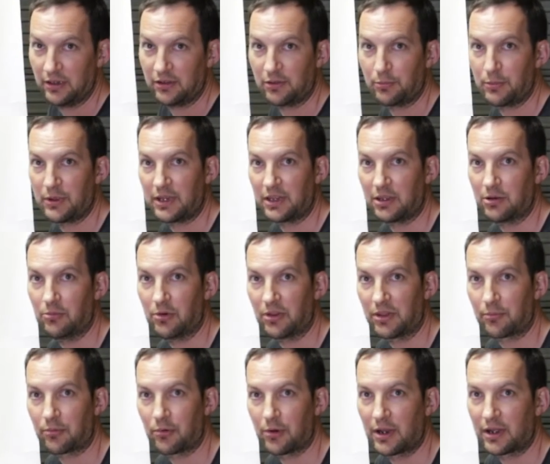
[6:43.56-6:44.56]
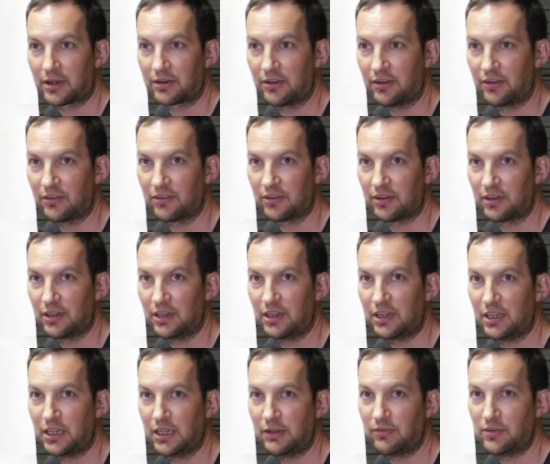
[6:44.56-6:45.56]
depending on what the product is. And
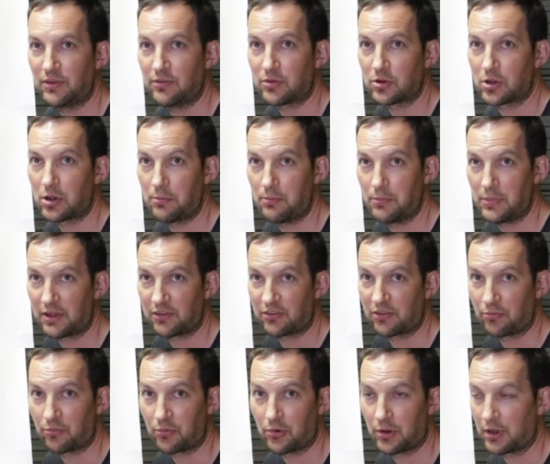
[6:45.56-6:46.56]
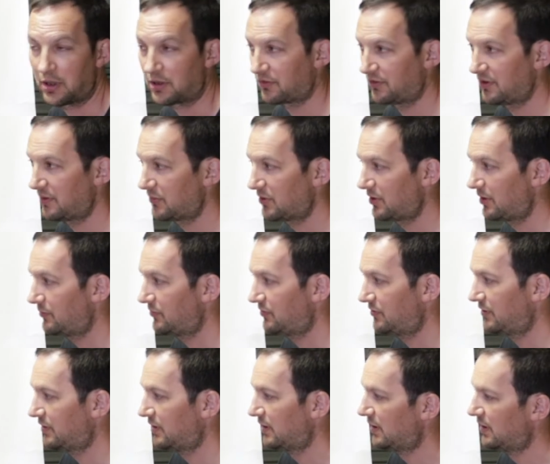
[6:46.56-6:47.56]
if you've got a mix of products,
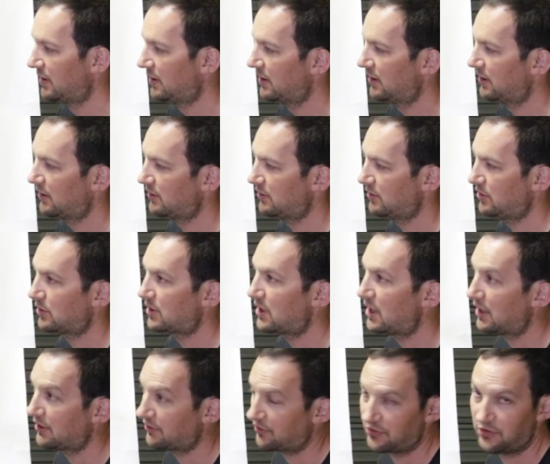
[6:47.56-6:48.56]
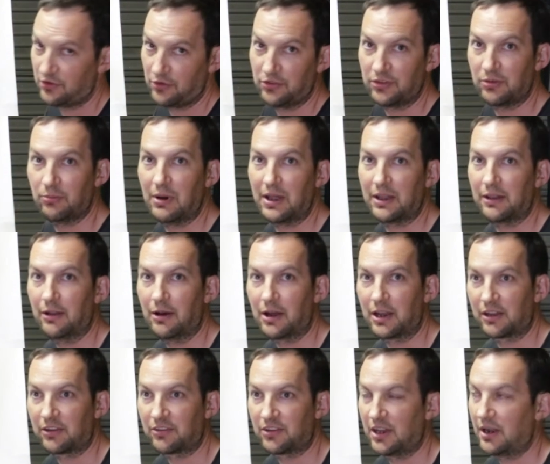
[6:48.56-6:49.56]
sometimes you can't just use the one
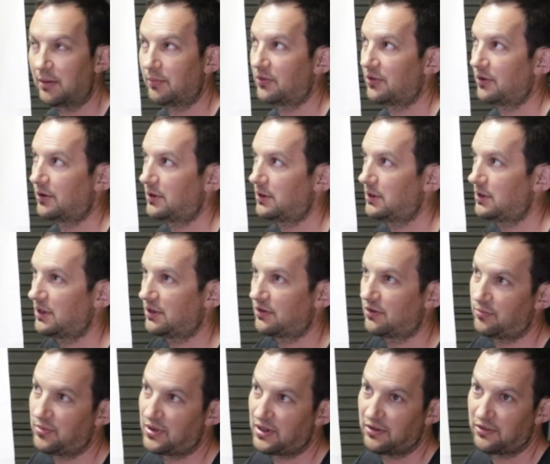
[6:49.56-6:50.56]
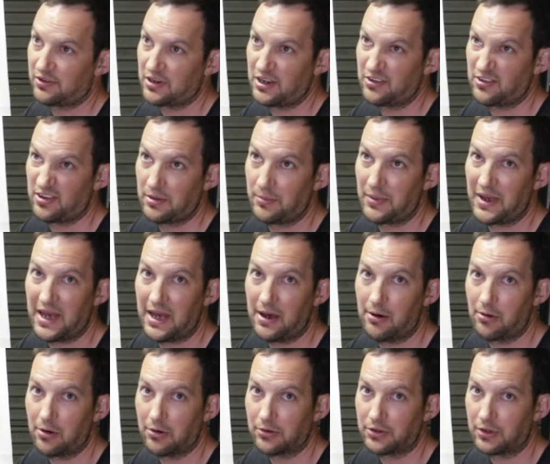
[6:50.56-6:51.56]
lighting setup, so you need to be changing the
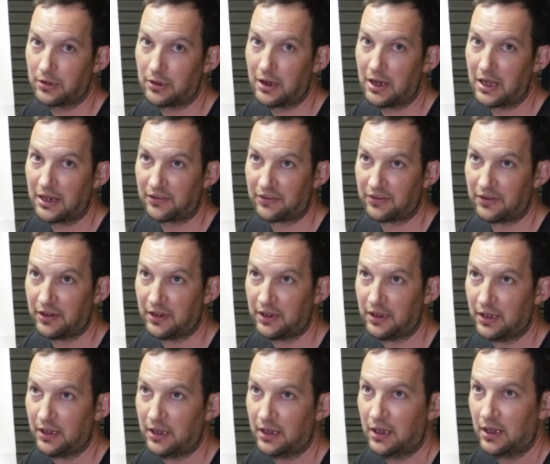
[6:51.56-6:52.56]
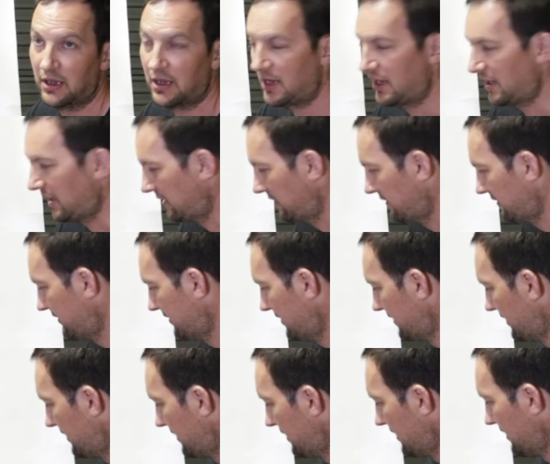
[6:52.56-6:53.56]
power on your lights. And
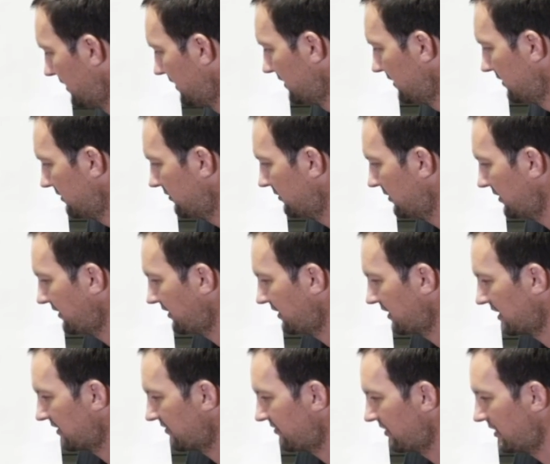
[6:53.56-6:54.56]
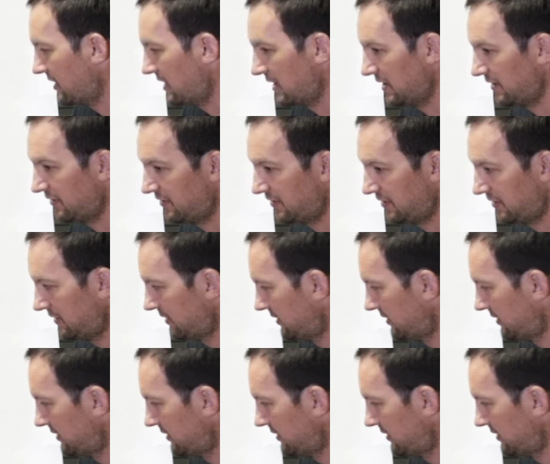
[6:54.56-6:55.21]
what you're going to find,